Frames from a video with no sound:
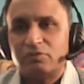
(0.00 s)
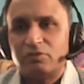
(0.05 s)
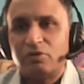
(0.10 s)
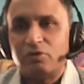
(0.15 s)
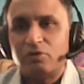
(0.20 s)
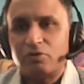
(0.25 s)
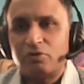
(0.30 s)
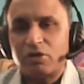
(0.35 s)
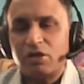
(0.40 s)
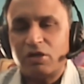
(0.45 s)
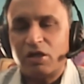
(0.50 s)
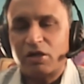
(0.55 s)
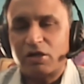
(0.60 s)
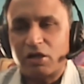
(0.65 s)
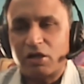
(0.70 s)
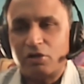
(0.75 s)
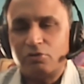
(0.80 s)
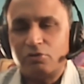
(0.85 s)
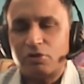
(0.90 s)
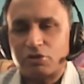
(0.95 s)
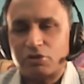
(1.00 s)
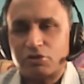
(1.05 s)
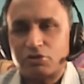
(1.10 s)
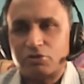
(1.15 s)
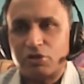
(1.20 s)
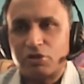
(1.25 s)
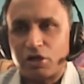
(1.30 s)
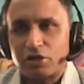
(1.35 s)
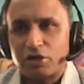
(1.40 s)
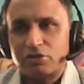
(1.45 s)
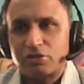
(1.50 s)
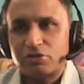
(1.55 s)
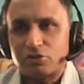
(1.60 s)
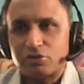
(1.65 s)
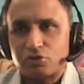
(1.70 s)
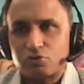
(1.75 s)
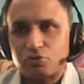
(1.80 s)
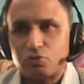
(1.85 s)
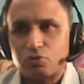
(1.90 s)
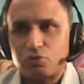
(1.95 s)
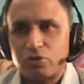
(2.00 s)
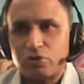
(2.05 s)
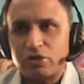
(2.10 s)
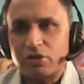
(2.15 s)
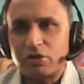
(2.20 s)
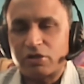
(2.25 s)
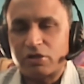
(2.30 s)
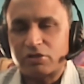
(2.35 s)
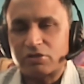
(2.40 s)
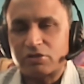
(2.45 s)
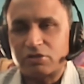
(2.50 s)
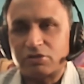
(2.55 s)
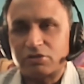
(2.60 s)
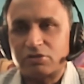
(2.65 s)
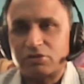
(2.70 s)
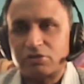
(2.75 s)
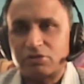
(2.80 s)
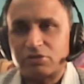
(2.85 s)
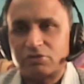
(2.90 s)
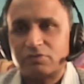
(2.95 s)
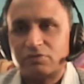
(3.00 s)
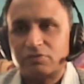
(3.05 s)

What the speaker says: Looking at Allu Arjun dance is so interesting, sir.